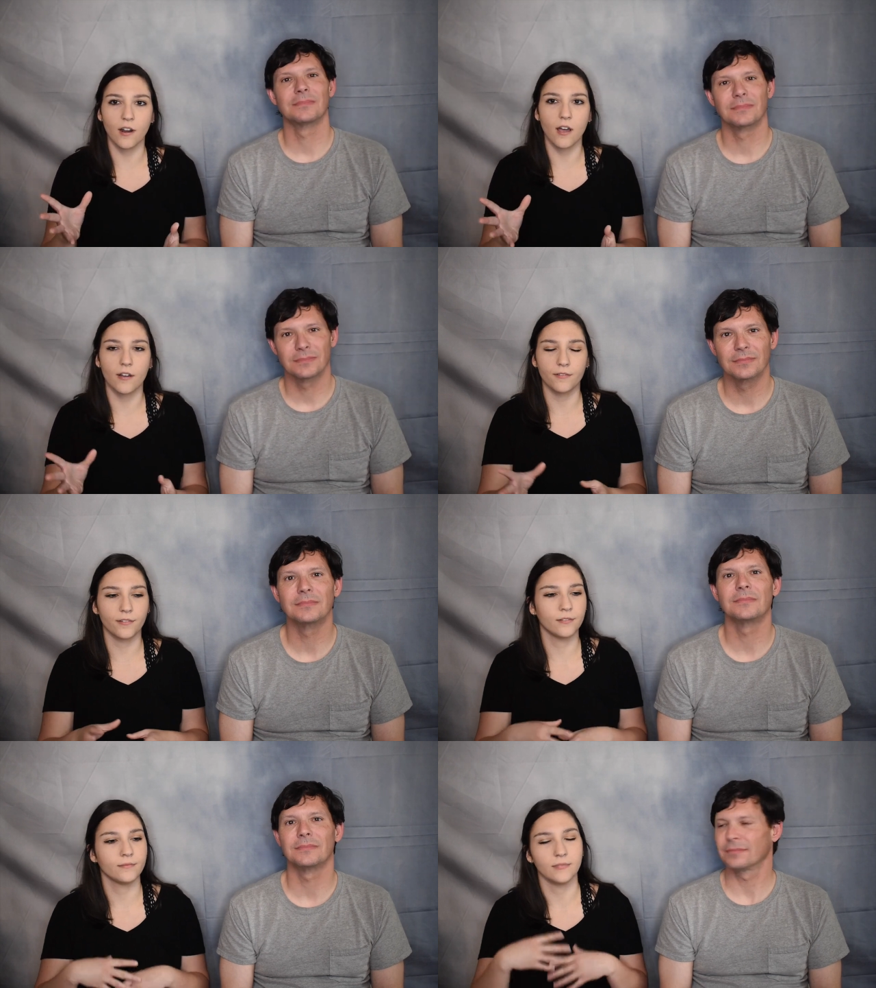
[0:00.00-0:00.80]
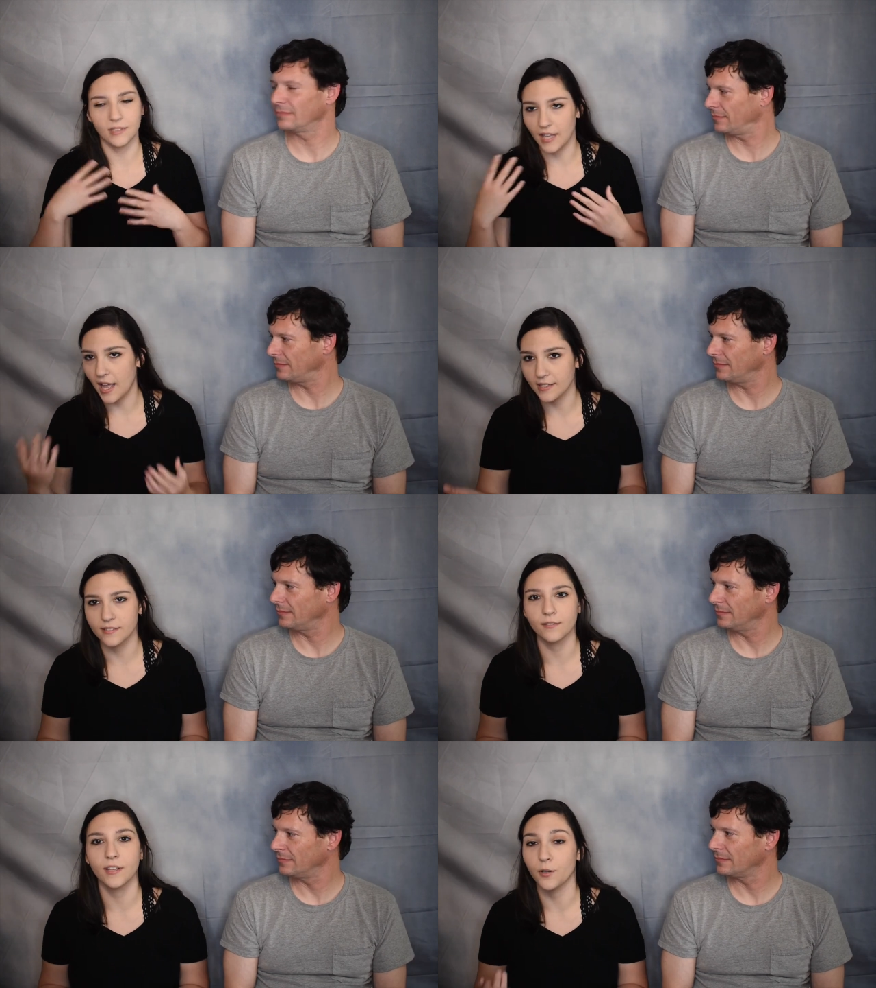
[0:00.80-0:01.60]
Speaker 1: off
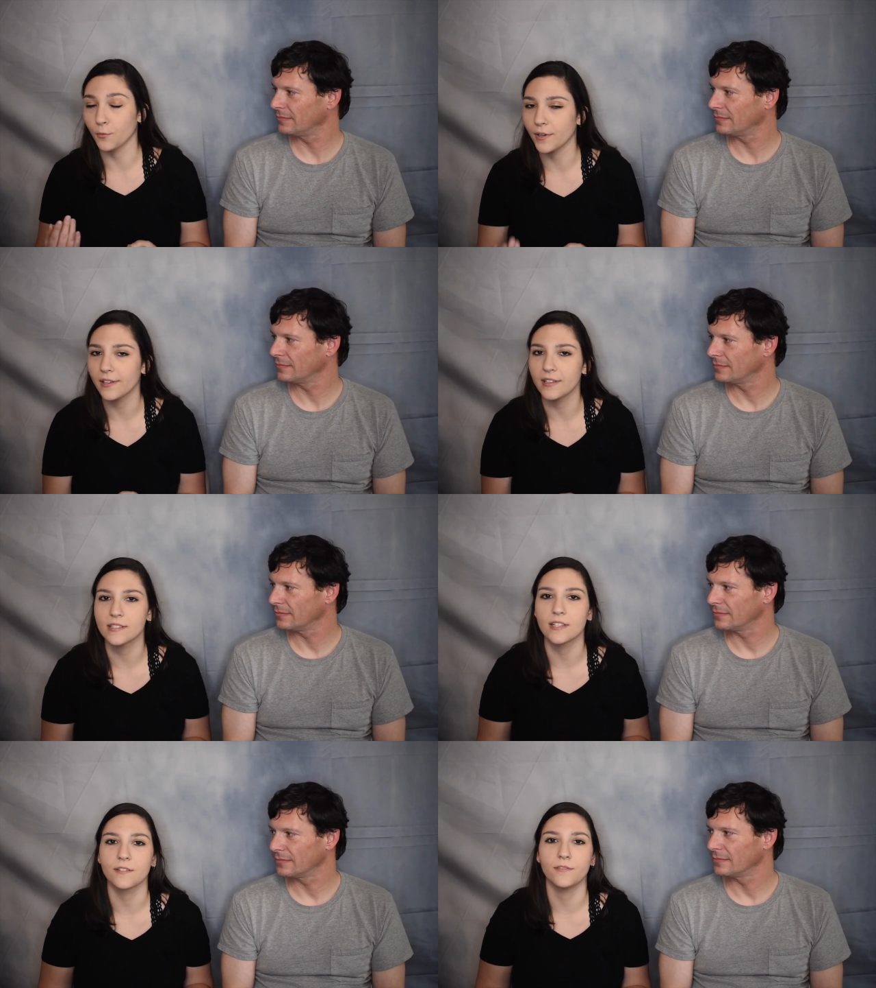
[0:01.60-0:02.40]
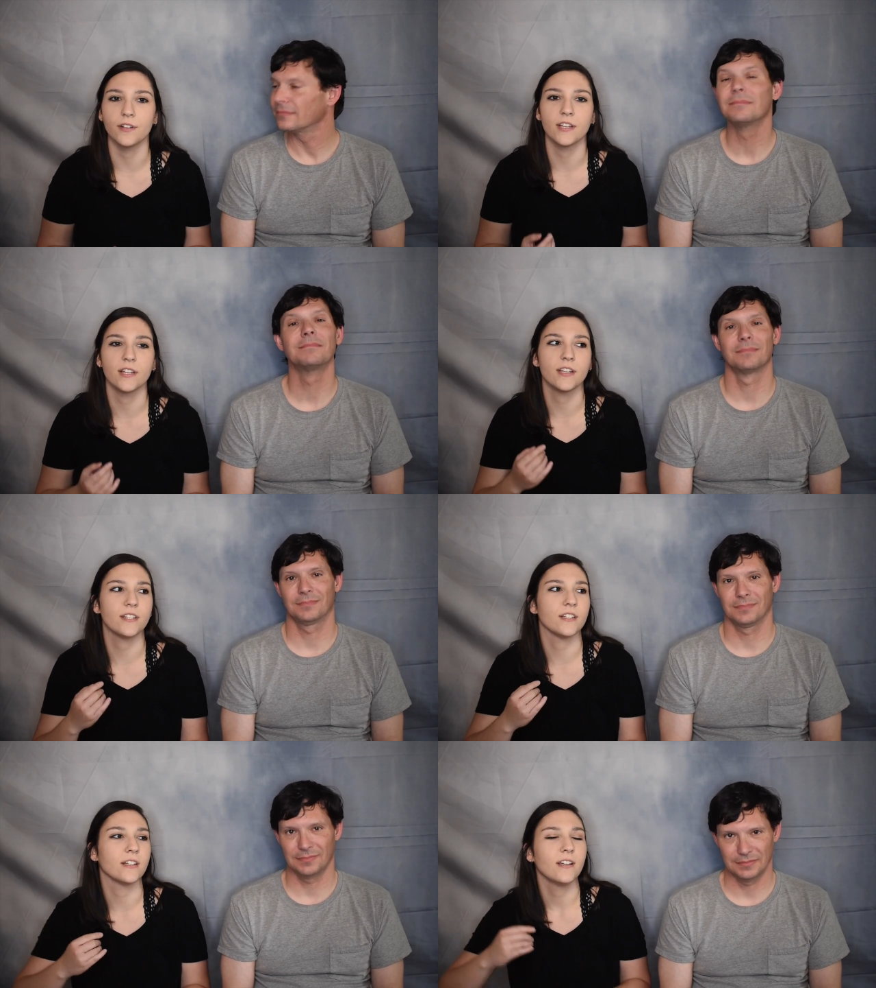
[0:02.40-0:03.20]
lots of like realistic
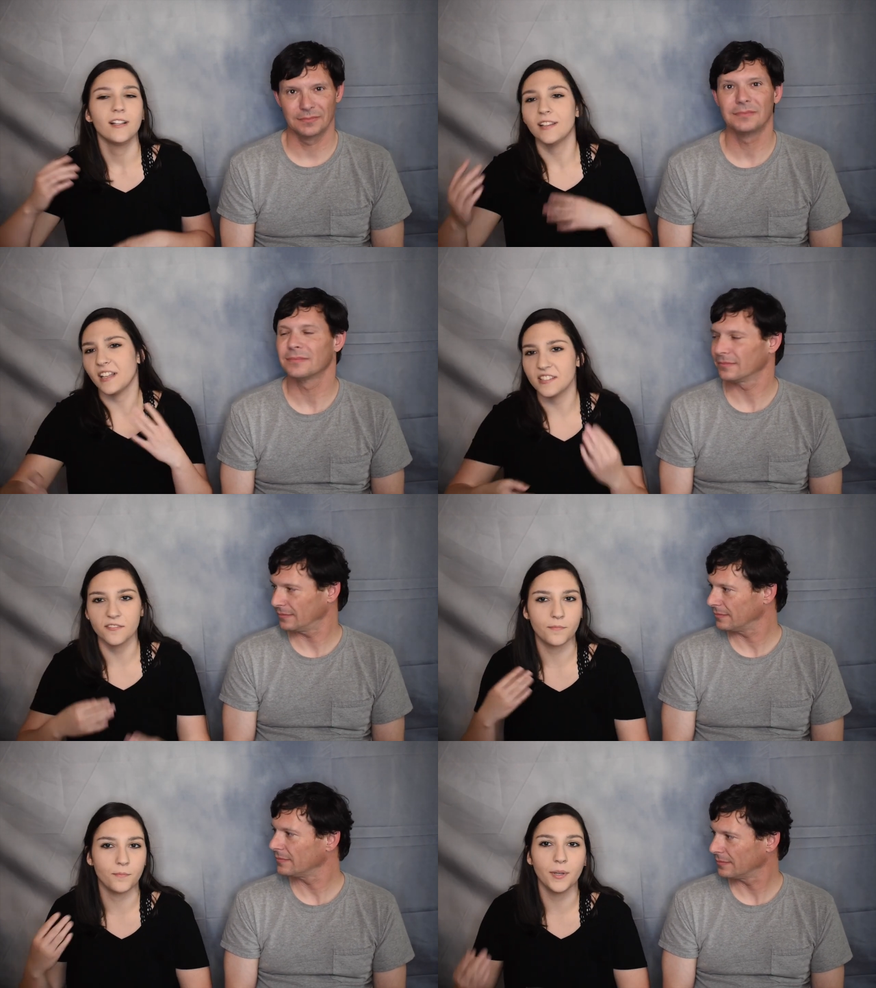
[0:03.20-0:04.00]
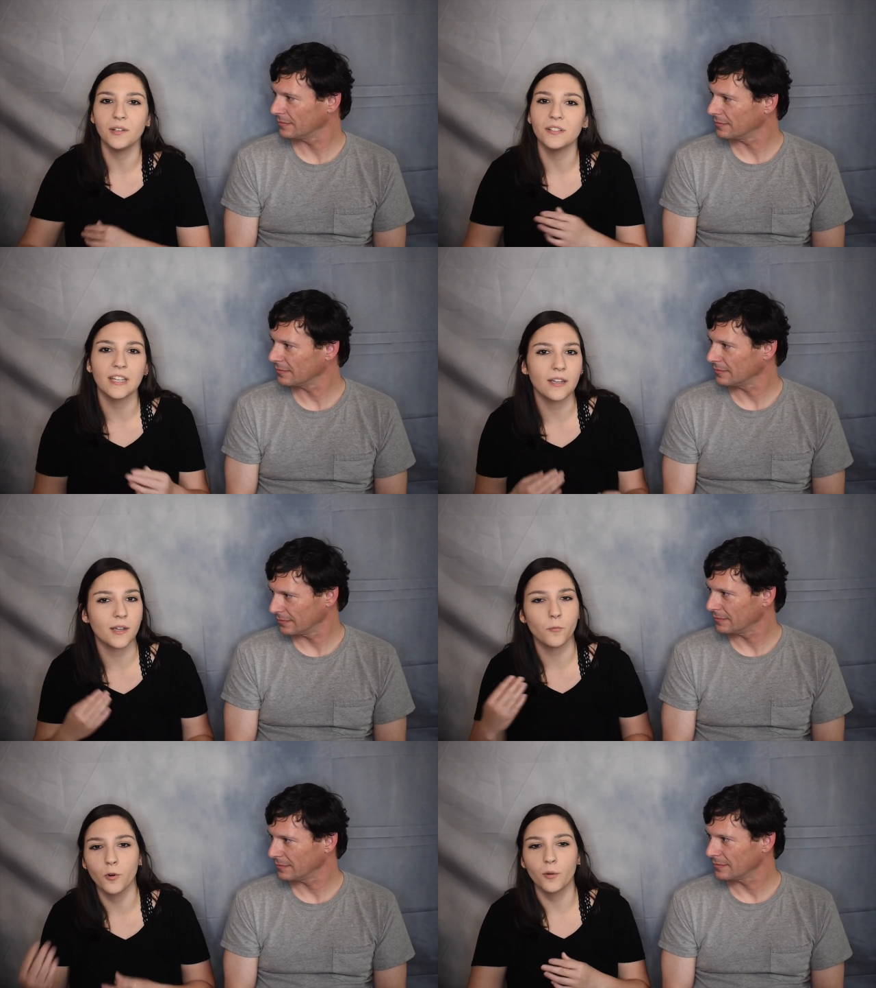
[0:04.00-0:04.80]
footage and lots of
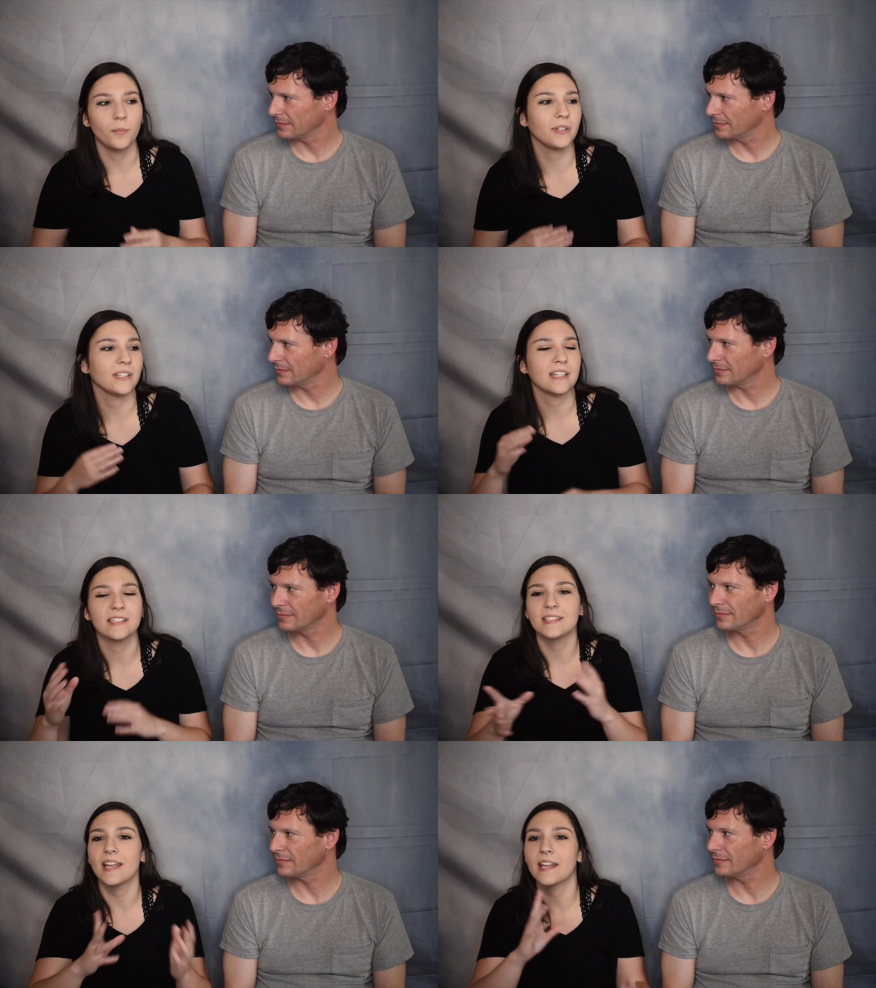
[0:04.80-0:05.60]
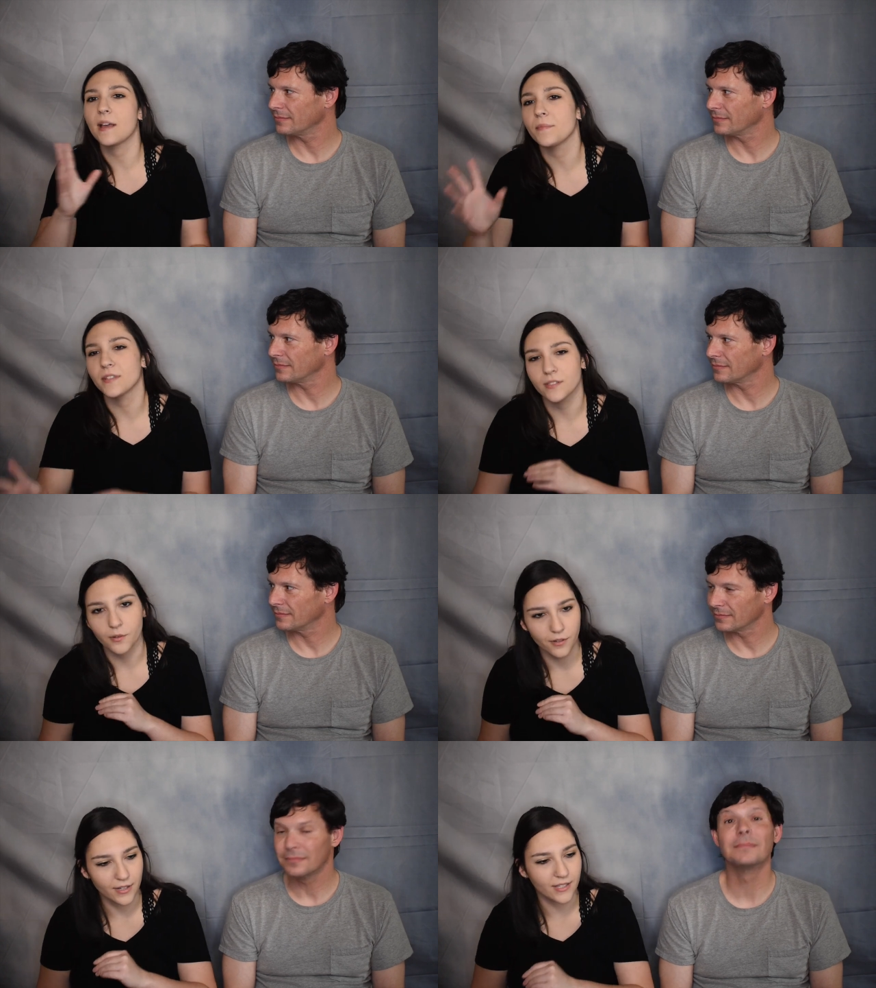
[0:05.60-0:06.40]
building and world building and setting up the
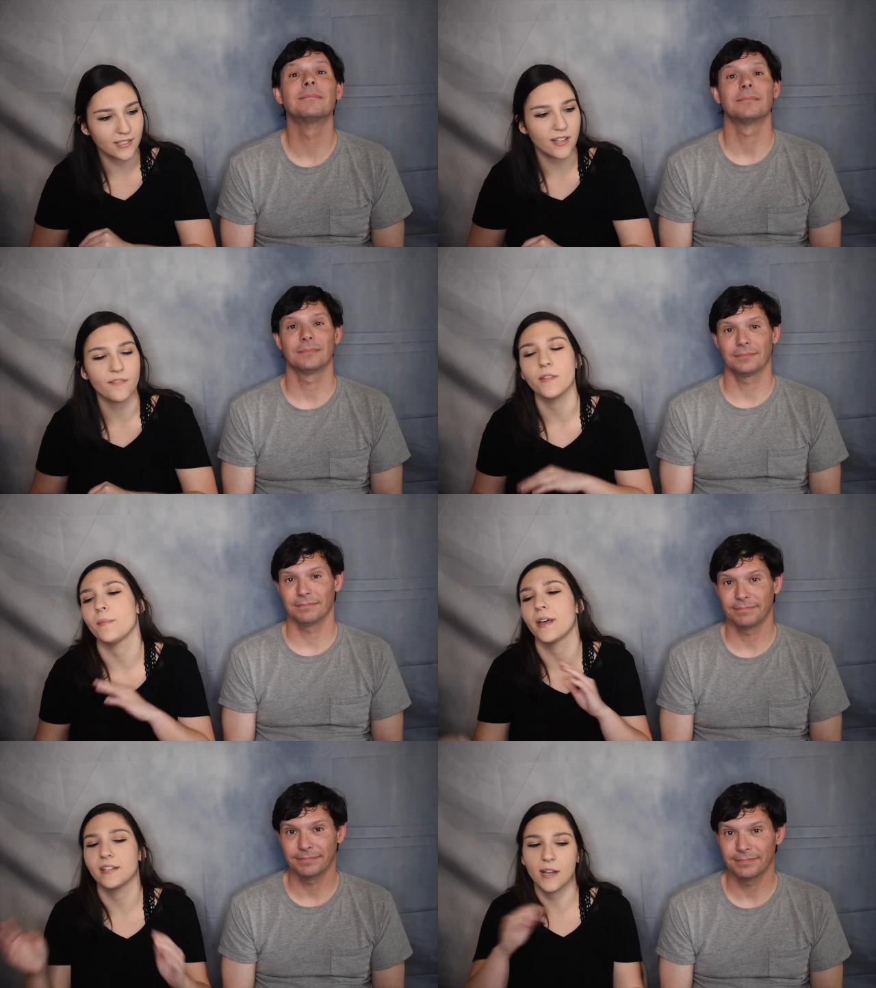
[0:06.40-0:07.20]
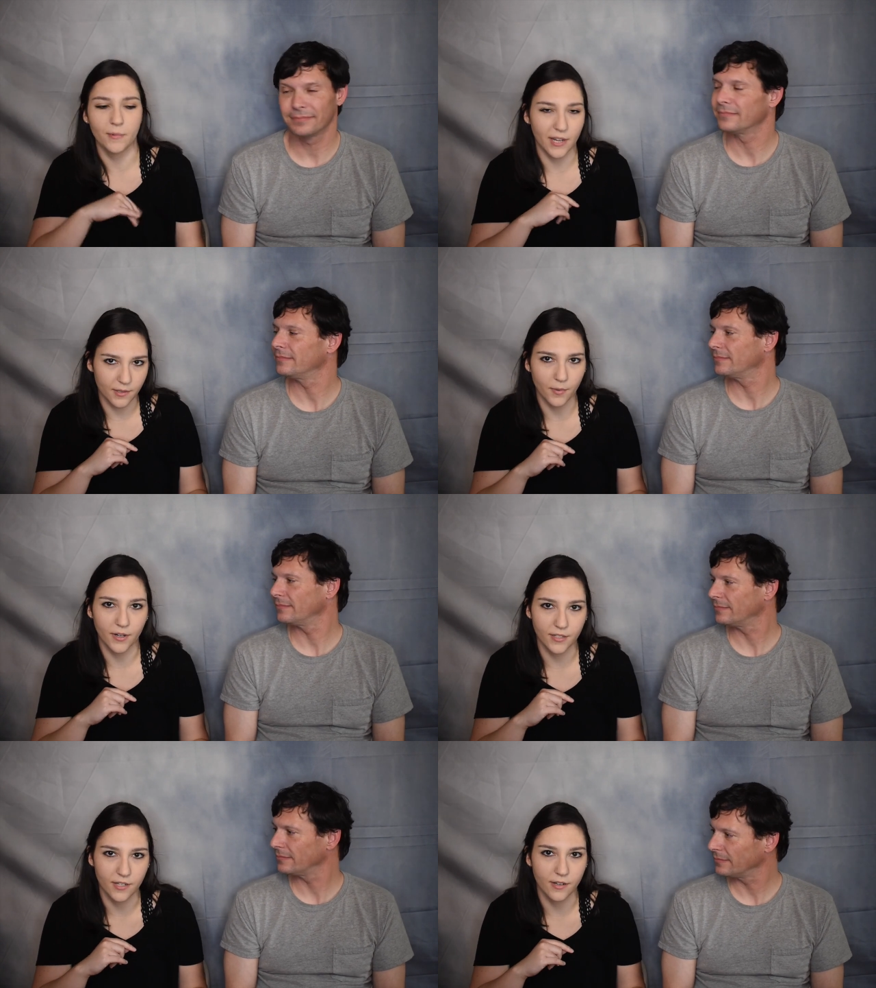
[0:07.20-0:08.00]
story and stuff. And then by the time we got to
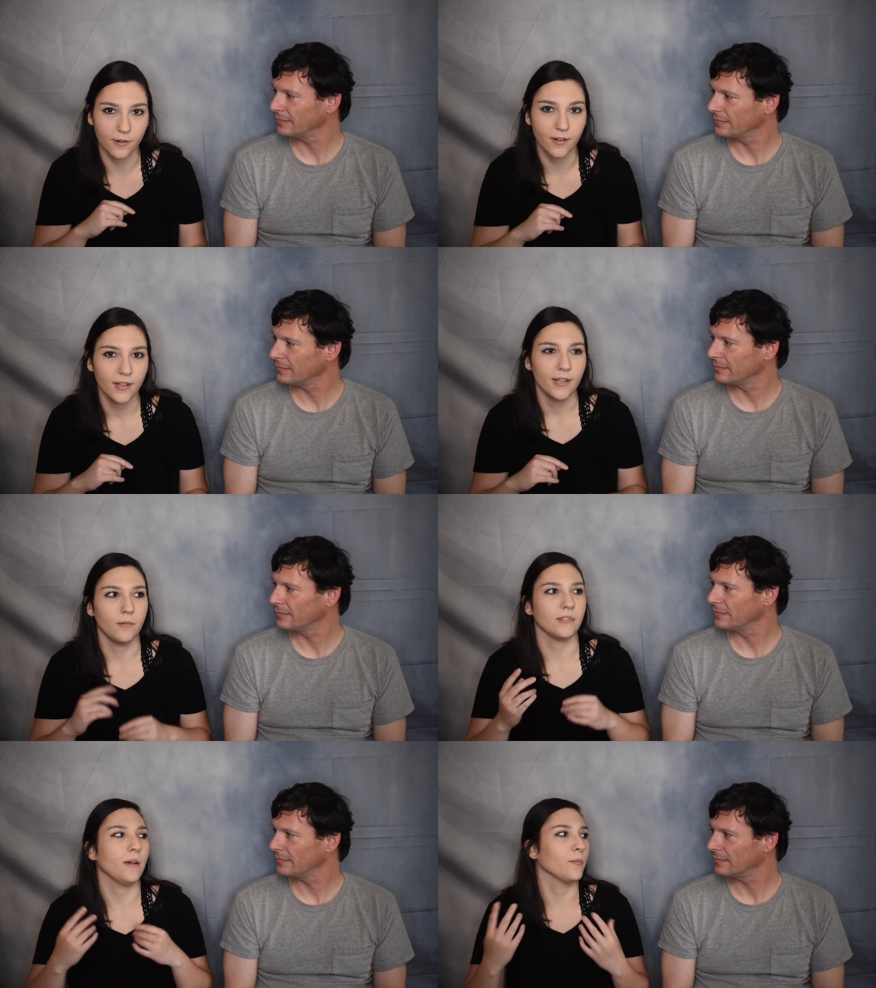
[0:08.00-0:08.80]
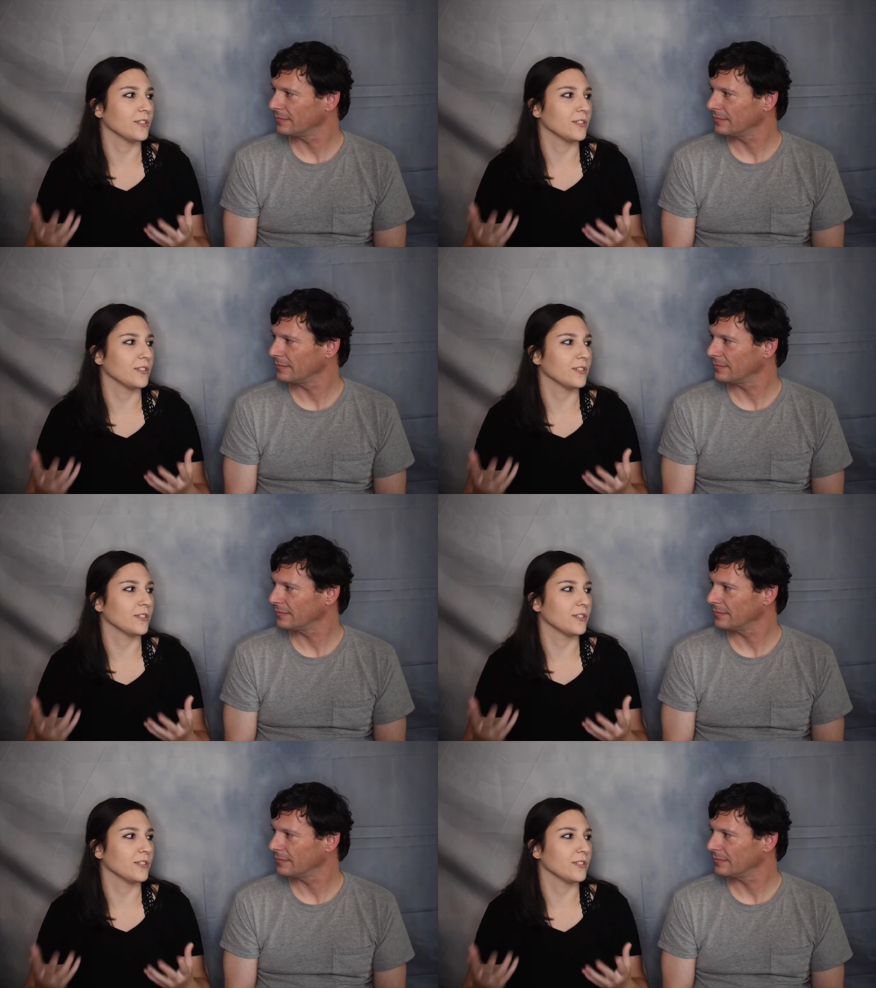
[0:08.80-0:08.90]
part two, it's a lot more